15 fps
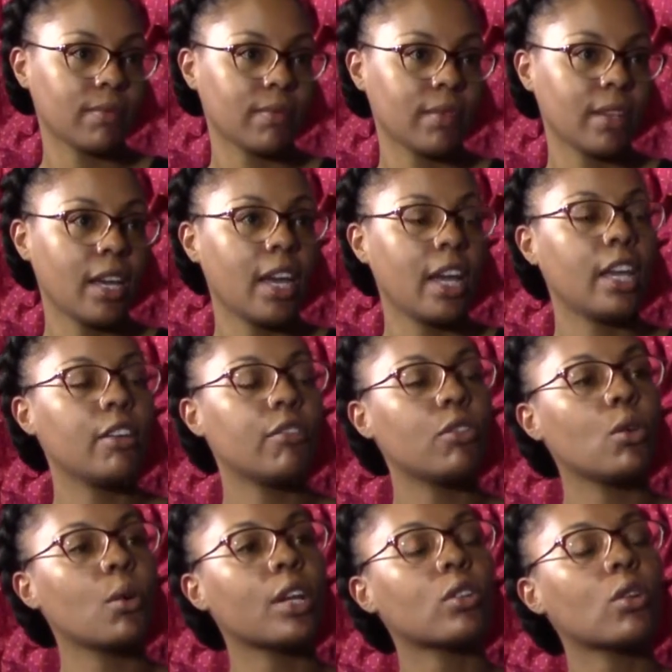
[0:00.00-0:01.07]
Okay. If
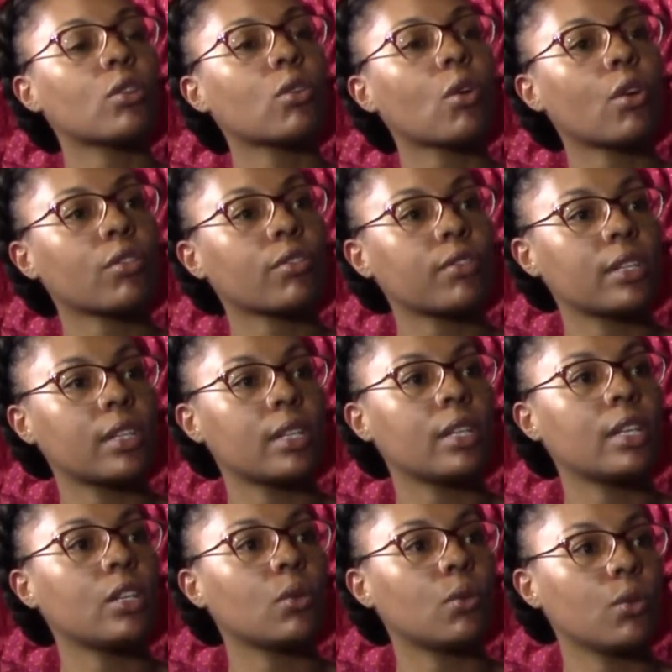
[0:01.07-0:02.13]
you are not confident
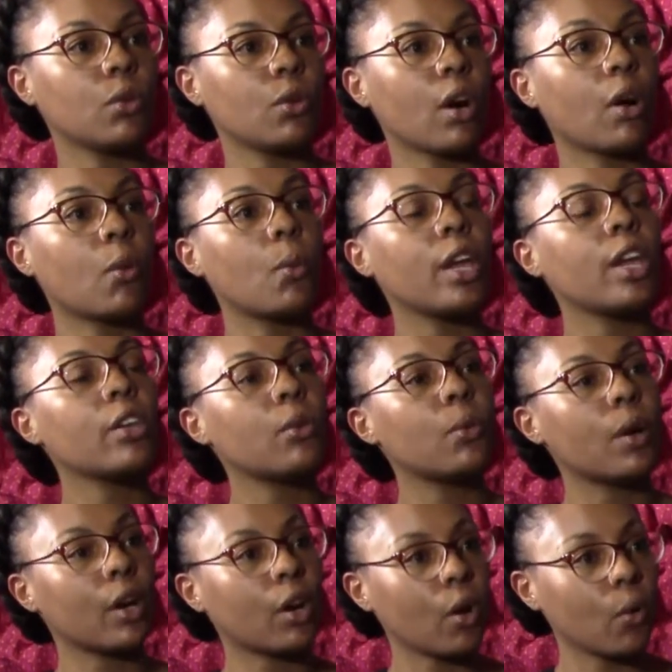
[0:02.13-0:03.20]
in who you are, where you
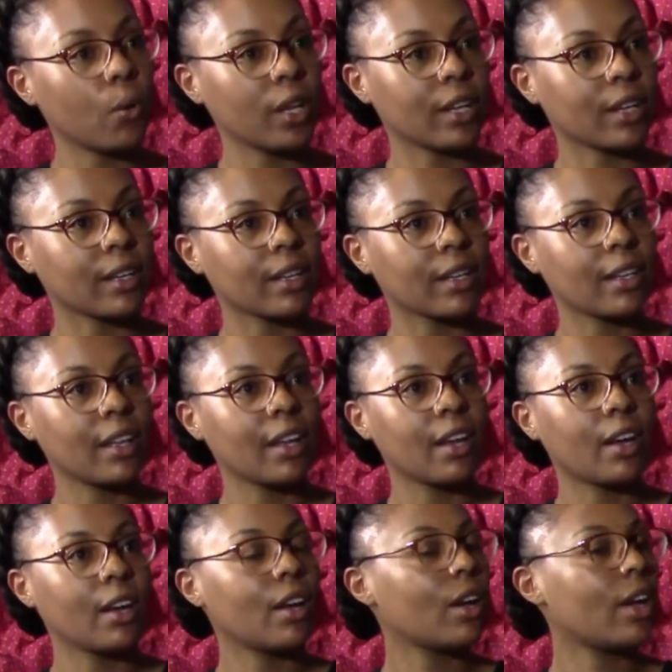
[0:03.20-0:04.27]
are going,
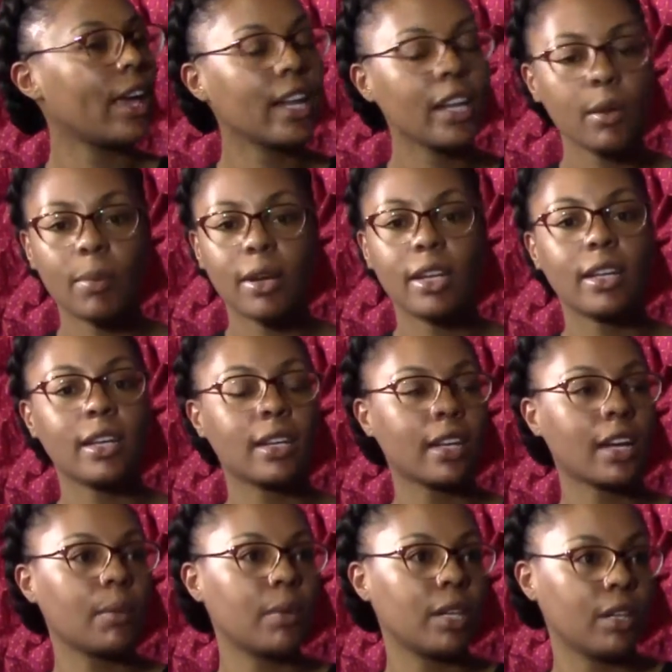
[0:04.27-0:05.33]
anybody can
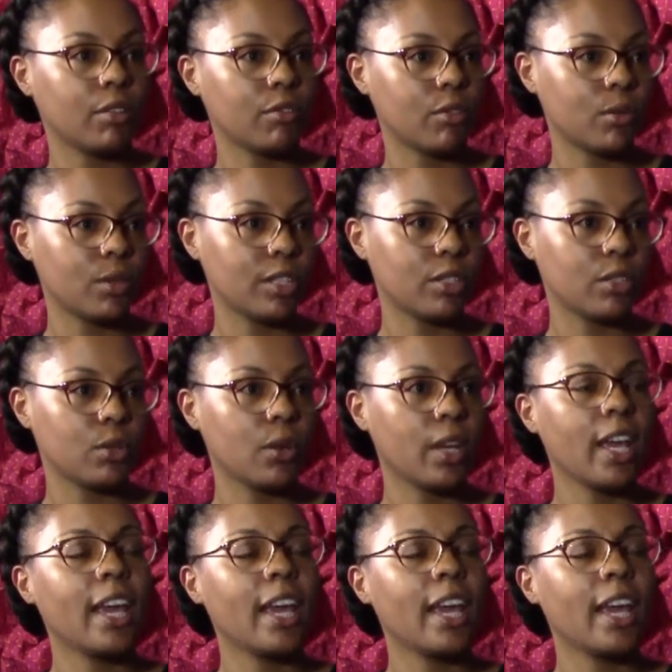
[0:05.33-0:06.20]
come and influence you.